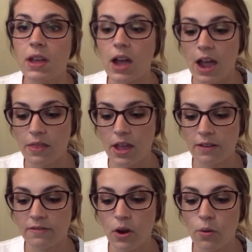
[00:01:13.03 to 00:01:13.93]
the
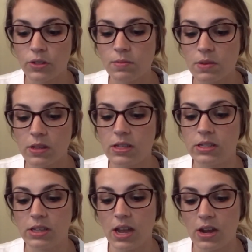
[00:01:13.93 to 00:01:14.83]
guideline for ultimately
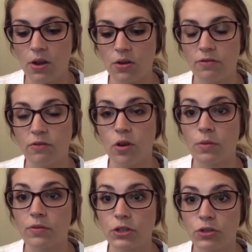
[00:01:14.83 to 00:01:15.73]
deciding on a
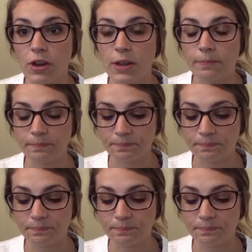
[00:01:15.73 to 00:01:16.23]
form of restraint.